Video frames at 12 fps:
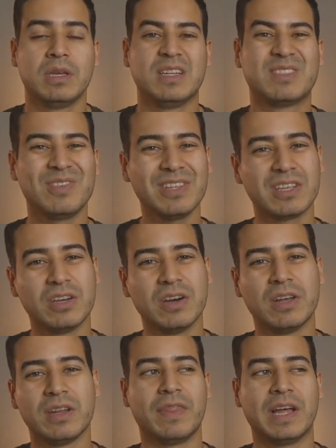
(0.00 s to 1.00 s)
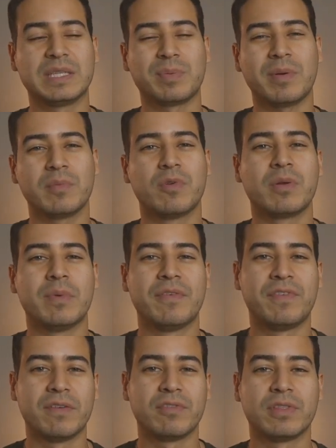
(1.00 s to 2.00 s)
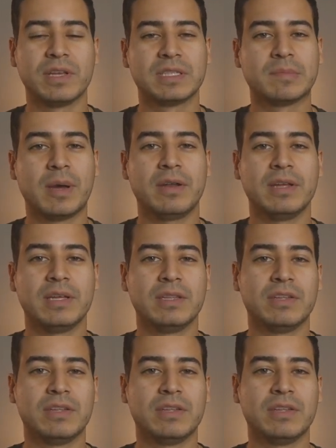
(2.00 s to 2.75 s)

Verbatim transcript: It's really good. That's probably one of my favorite things about it.